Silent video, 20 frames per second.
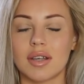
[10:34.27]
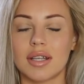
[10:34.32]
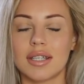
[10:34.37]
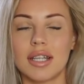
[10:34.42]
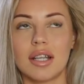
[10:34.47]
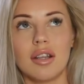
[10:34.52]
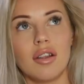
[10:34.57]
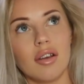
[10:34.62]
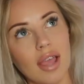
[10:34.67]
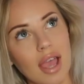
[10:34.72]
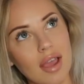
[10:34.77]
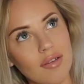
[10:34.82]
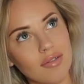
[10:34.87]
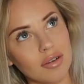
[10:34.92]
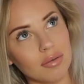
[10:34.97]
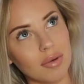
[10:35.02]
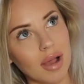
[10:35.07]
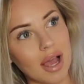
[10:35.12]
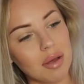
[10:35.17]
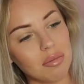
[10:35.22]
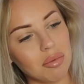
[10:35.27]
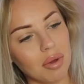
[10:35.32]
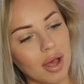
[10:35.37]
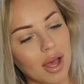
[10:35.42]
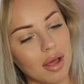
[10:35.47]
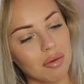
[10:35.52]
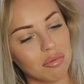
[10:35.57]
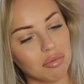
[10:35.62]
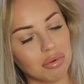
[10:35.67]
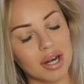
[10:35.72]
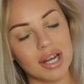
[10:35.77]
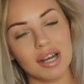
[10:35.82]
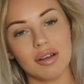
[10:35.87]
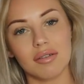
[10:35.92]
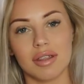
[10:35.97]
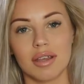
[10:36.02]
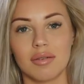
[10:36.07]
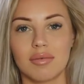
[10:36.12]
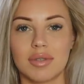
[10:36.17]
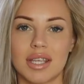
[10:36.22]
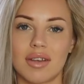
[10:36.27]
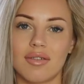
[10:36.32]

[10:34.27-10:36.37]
I did look everywhere, but Pretty Little Thing was